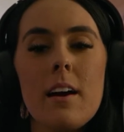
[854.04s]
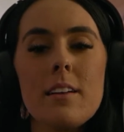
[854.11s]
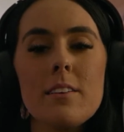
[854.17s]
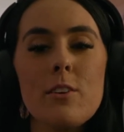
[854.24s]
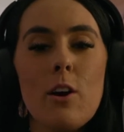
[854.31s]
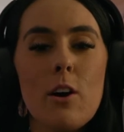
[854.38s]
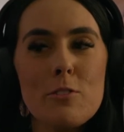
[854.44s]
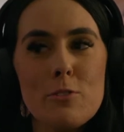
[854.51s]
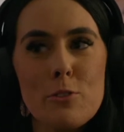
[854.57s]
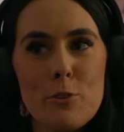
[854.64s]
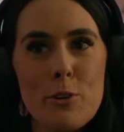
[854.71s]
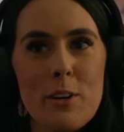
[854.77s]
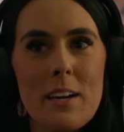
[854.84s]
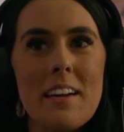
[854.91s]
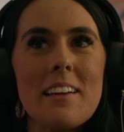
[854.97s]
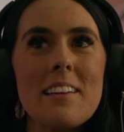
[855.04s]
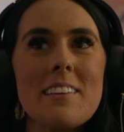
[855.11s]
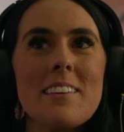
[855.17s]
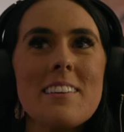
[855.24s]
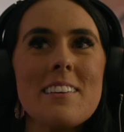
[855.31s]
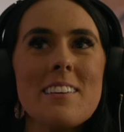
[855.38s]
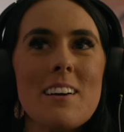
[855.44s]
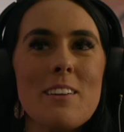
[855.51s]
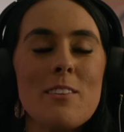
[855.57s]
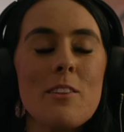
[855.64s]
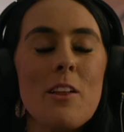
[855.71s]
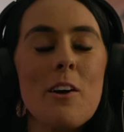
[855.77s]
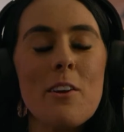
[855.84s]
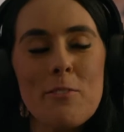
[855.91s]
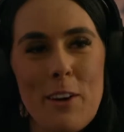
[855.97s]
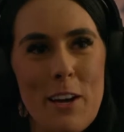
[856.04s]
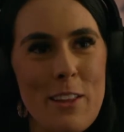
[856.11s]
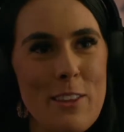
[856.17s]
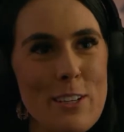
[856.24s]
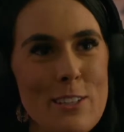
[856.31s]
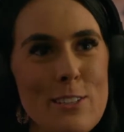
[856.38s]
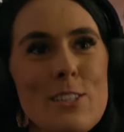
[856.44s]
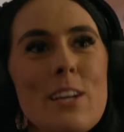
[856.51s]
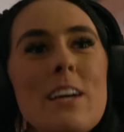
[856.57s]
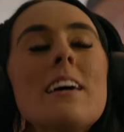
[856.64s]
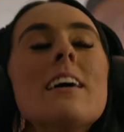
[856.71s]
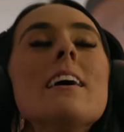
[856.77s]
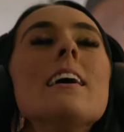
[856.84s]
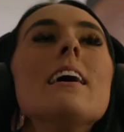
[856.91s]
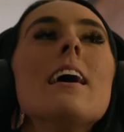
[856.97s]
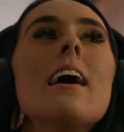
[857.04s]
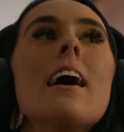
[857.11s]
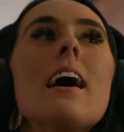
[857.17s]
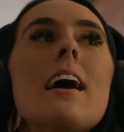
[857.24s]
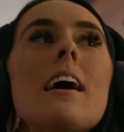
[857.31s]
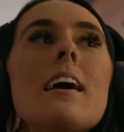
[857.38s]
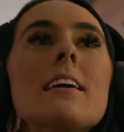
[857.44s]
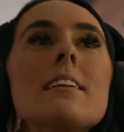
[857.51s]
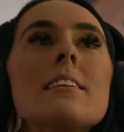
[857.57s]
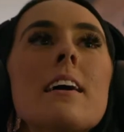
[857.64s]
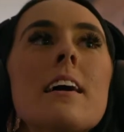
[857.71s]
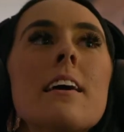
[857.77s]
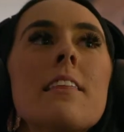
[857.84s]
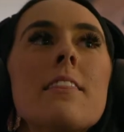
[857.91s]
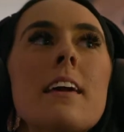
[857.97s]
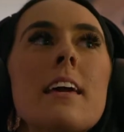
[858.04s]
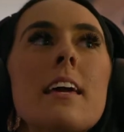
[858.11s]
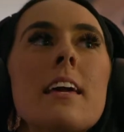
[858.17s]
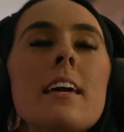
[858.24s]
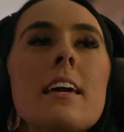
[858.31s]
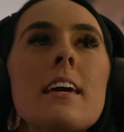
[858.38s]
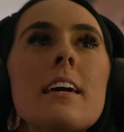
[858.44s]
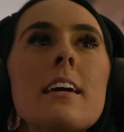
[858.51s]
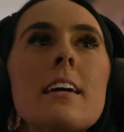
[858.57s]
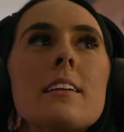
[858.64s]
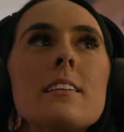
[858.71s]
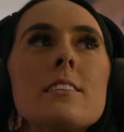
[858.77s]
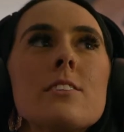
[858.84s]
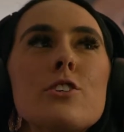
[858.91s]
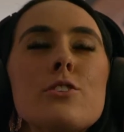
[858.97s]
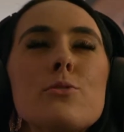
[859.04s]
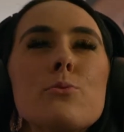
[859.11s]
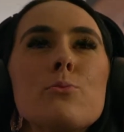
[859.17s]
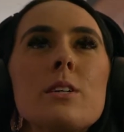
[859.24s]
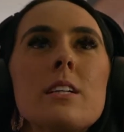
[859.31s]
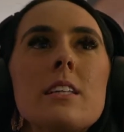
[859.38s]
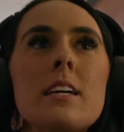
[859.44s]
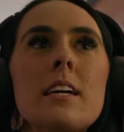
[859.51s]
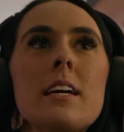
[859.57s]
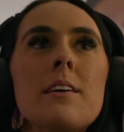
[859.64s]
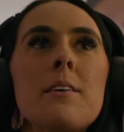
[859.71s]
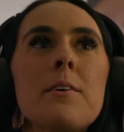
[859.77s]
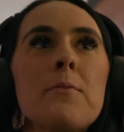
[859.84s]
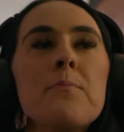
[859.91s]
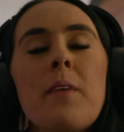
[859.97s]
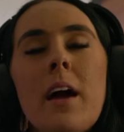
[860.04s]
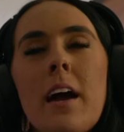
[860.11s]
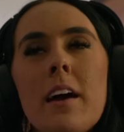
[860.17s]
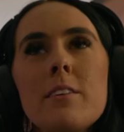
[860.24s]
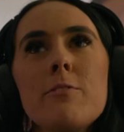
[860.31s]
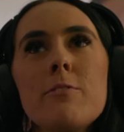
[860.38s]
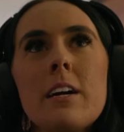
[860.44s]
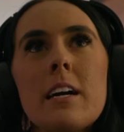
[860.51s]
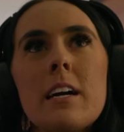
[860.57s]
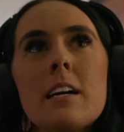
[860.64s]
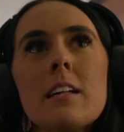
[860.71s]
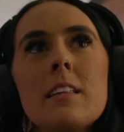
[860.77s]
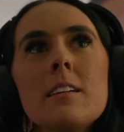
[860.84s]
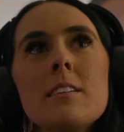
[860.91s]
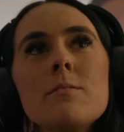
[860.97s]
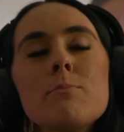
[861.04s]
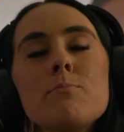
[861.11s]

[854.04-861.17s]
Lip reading: not so great in a lot of others. And I think it just really, I had a very